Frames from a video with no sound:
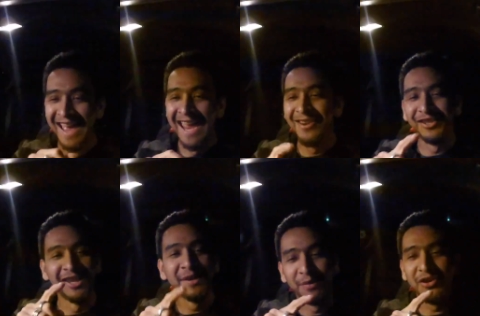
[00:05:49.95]
You know,
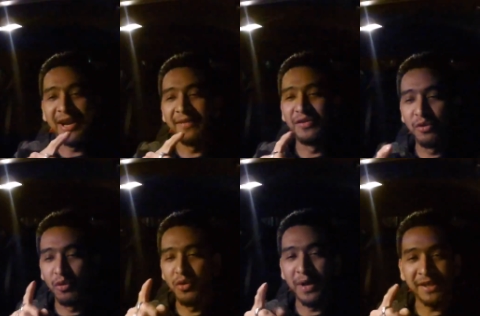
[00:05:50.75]
sometimes when you have
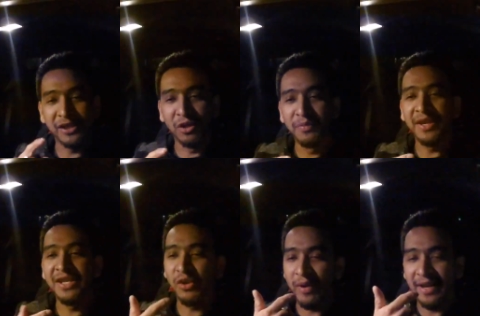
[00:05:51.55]
when you wanna say something,
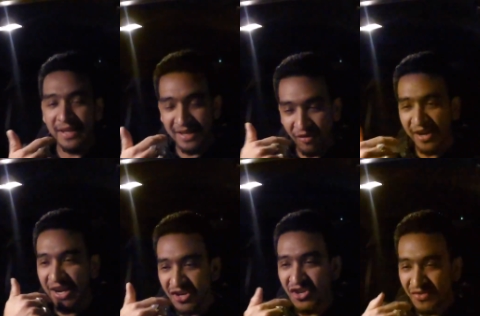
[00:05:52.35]
it's right
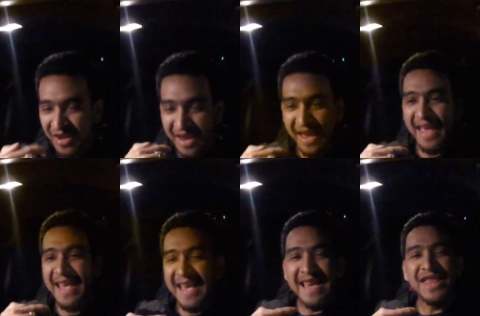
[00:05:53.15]
here
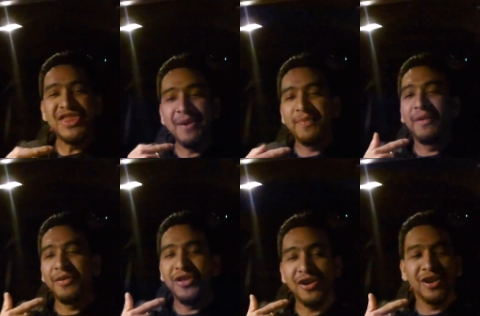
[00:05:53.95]
in the tip of your
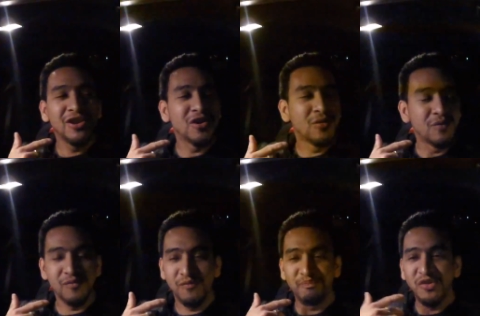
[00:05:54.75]
tongue. And you don't,
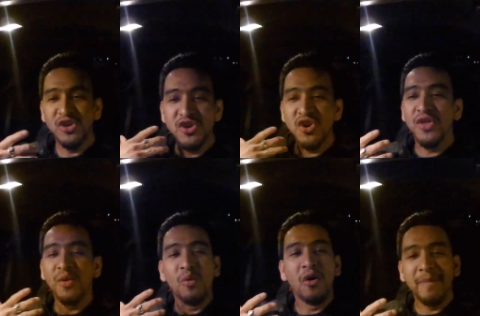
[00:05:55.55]
you know the
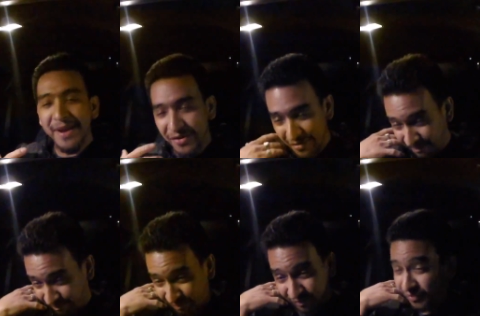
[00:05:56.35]
word, but you
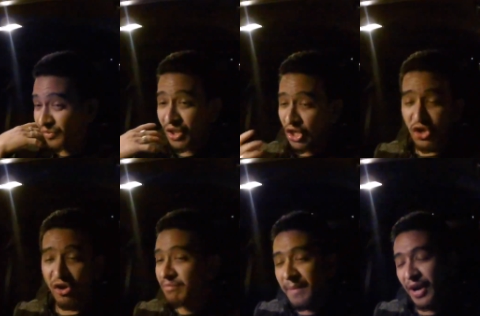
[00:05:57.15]

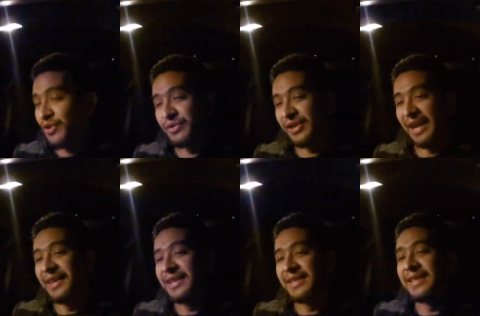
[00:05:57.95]
remember how to say
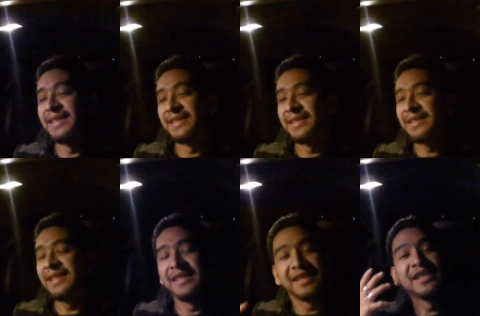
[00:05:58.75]
it.
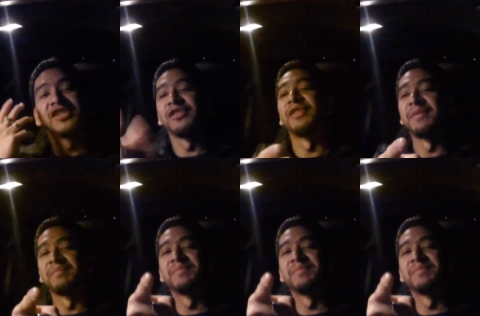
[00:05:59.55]
It's Instagram.